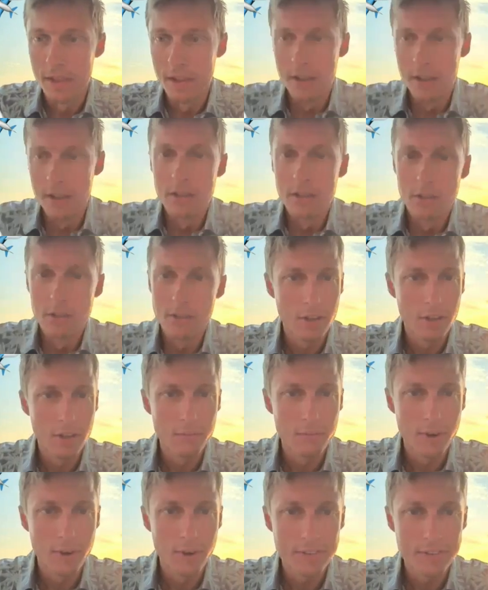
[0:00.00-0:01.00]
The
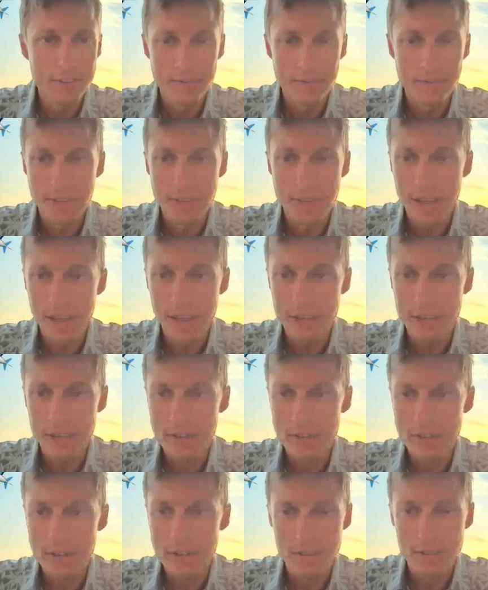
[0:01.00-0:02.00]
rest of the actions
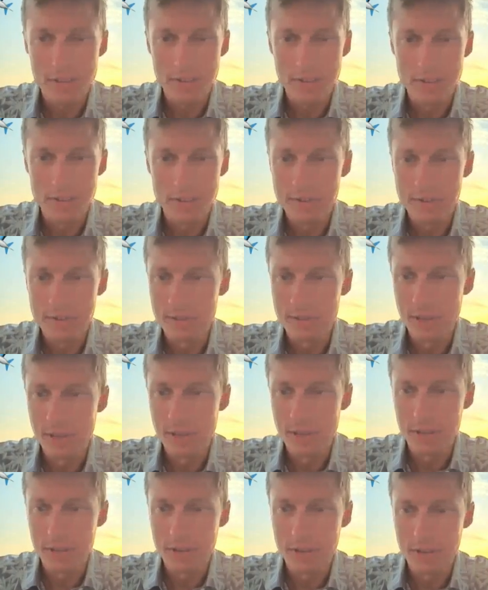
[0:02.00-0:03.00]
down here do not
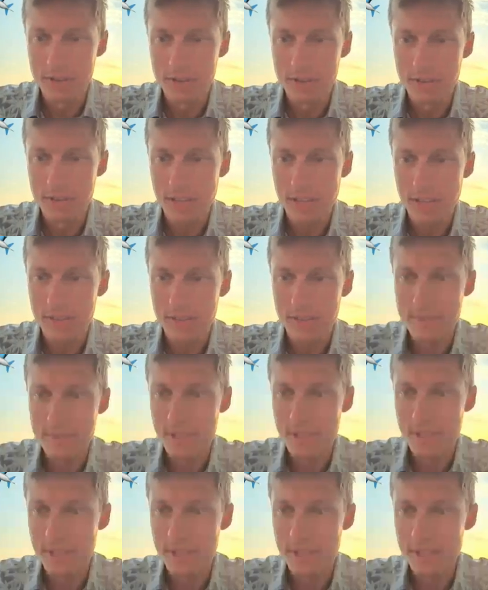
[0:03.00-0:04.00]
currently have
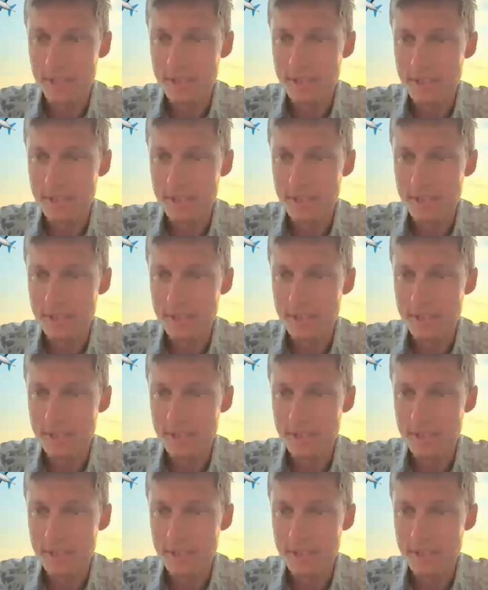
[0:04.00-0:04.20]
settings,